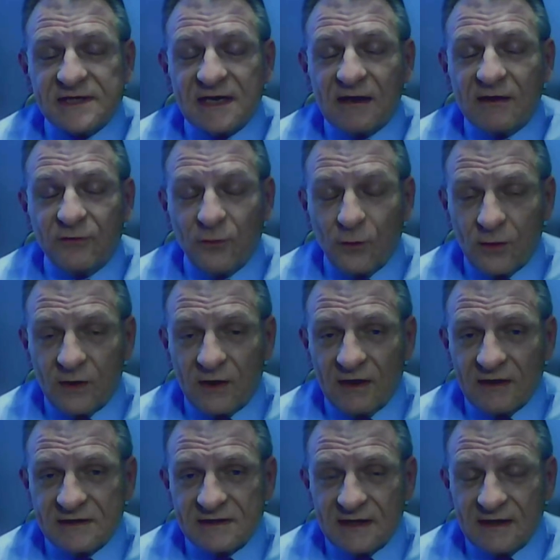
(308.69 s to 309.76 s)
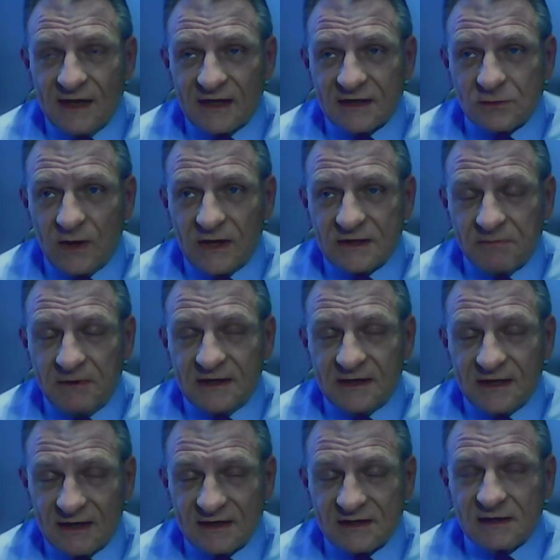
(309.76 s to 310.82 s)
set of forecasts at next week's
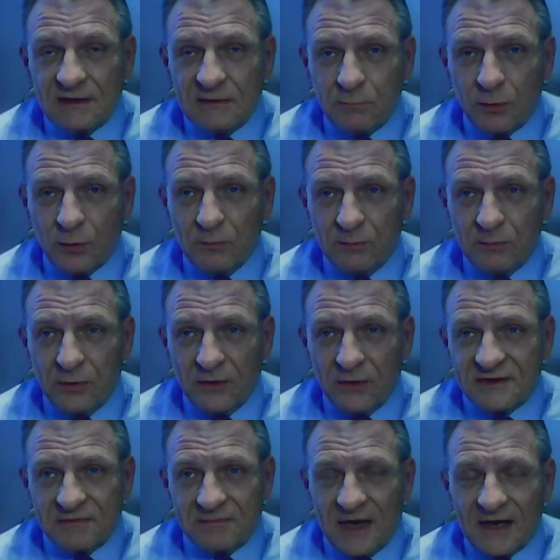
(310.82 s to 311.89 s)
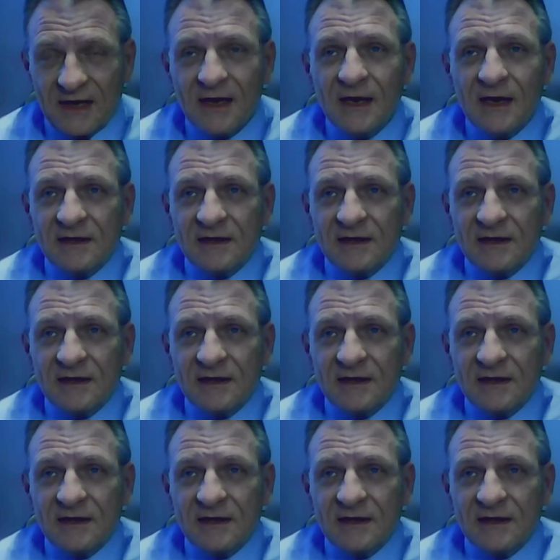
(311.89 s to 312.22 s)
meeting. That's an important point to make.